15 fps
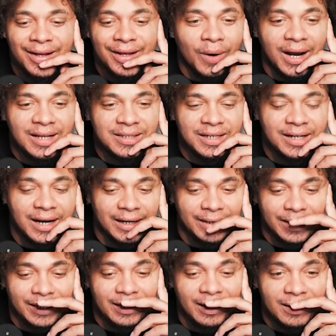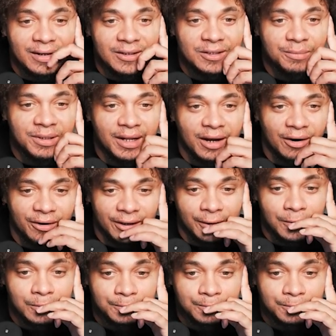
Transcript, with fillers: Why is he not dead yet? He needs to be dead already.